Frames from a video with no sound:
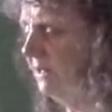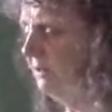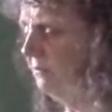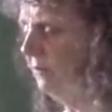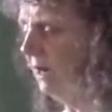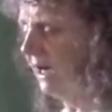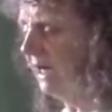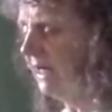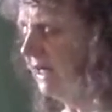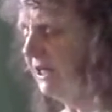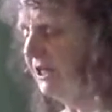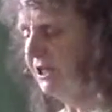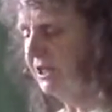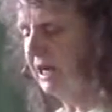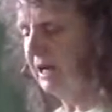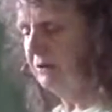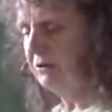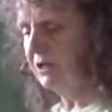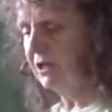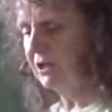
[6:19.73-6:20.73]
me away, he
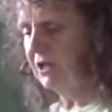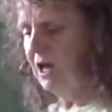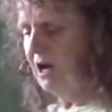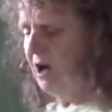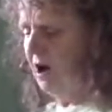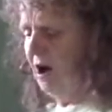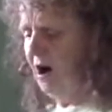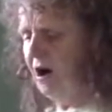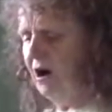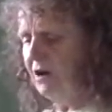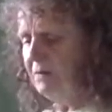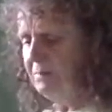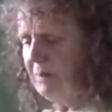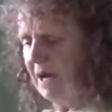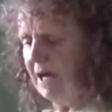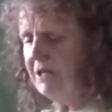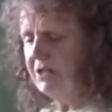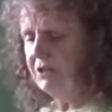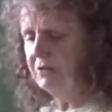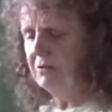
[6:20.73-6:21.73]
shouted, "I
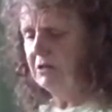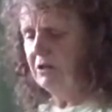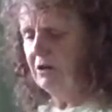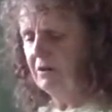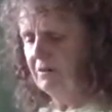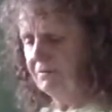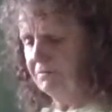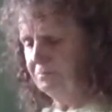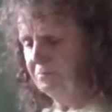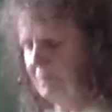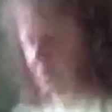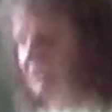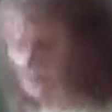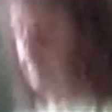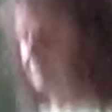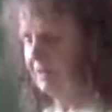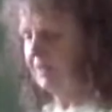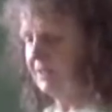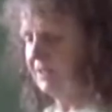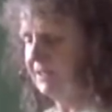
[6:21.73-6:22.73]
paid you a lot of
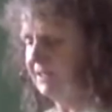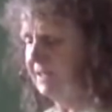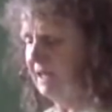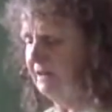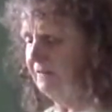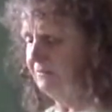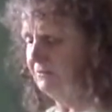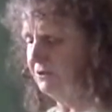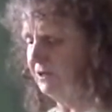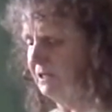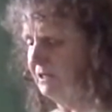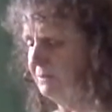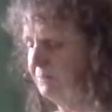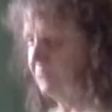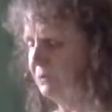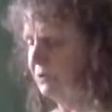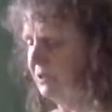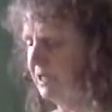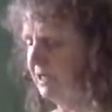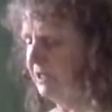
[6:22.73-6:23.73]
money for the safe
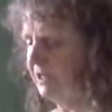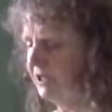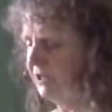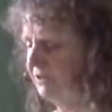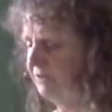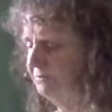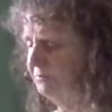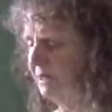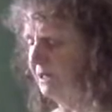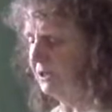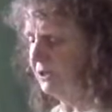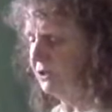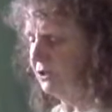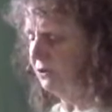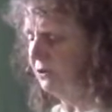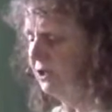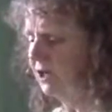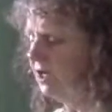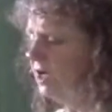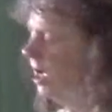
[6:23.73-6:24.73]
transportation of my
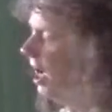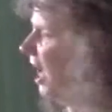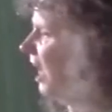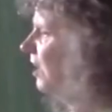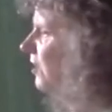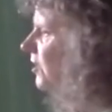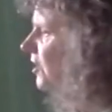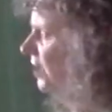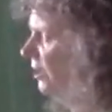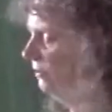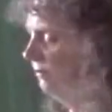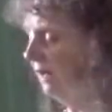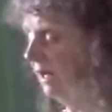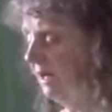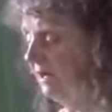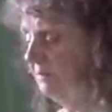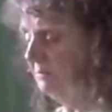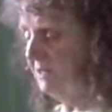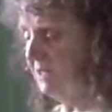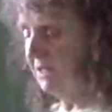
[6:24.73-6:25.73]
dog, and you
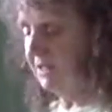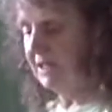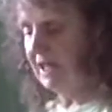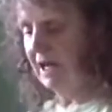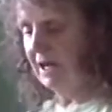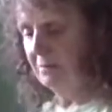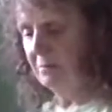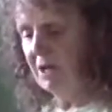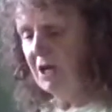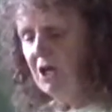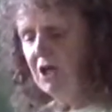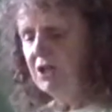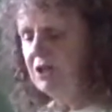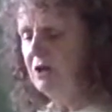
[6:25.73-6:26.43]
let him escape.